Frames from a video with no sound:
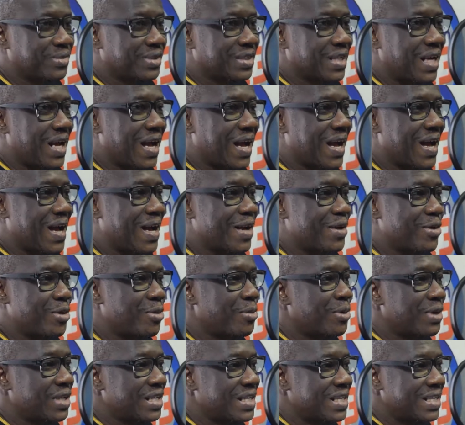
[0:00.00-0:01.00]

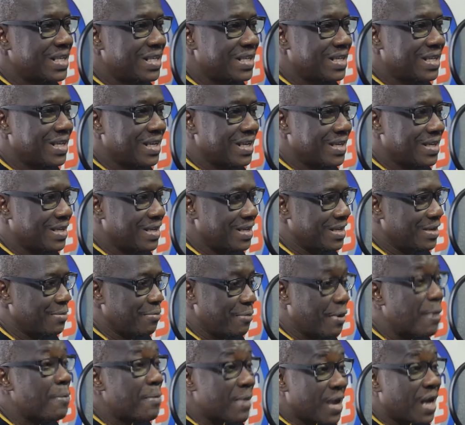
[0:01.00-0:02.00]
Nobody
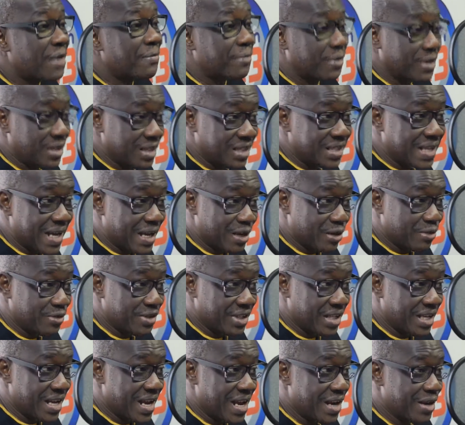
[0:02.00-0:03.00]
prepared for this kind of
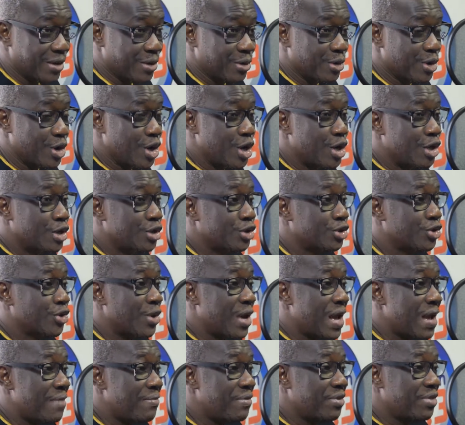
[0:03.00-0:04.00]
scenario, so
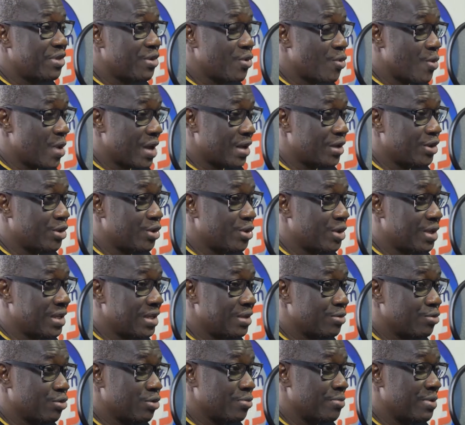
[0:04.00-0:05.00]
everything we are
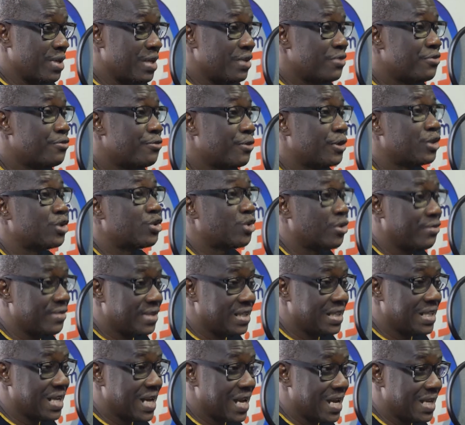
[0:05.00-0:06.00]
doing will be first of
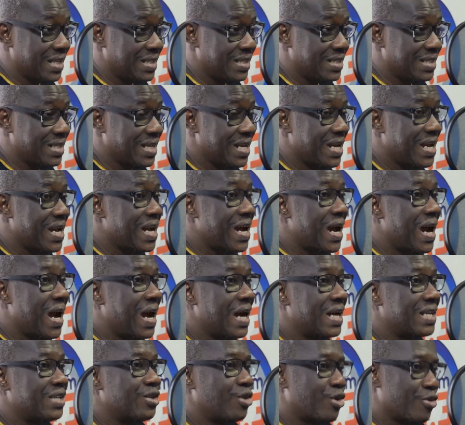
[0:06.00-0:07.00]
its kind.
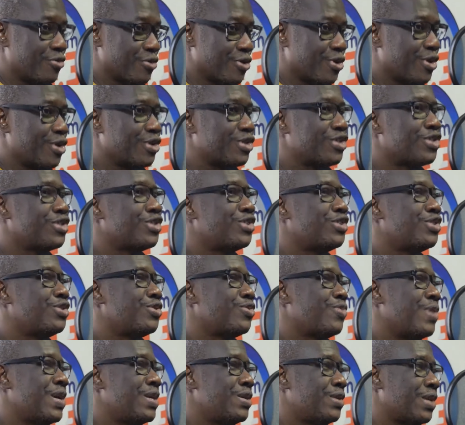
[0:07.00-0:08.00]
And of course,
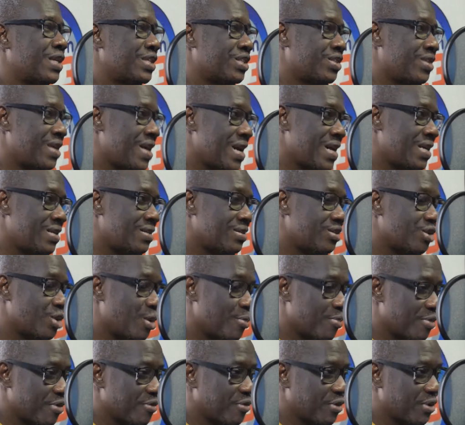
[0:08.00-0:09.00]
when you are trying
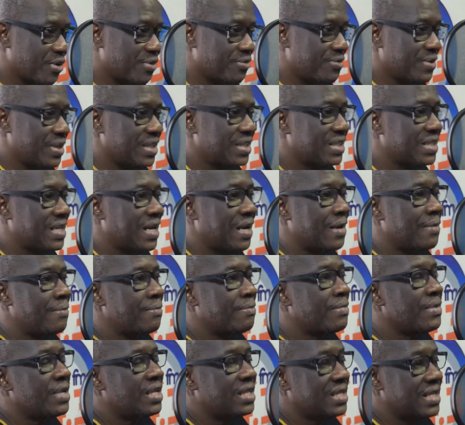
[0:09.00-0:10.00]
something for the first time,
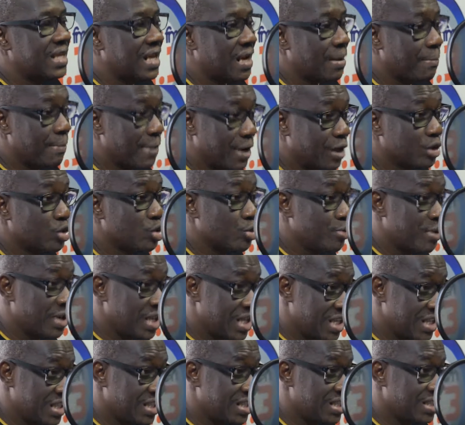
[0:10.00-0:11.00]
there are bound to be
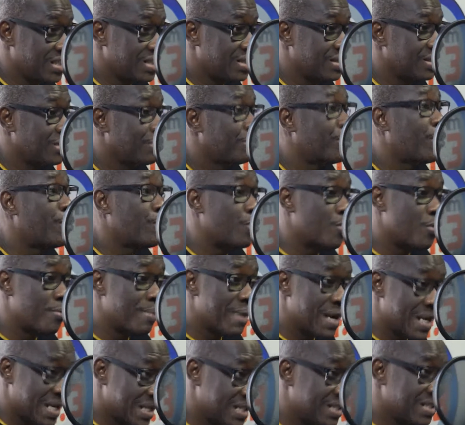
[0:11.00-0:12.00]
hitches, but we'll
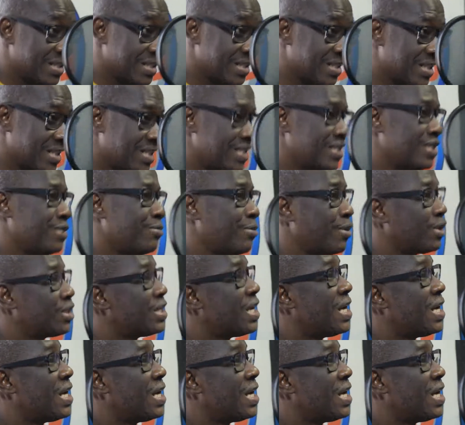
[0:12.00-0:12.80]
manage these hitches. But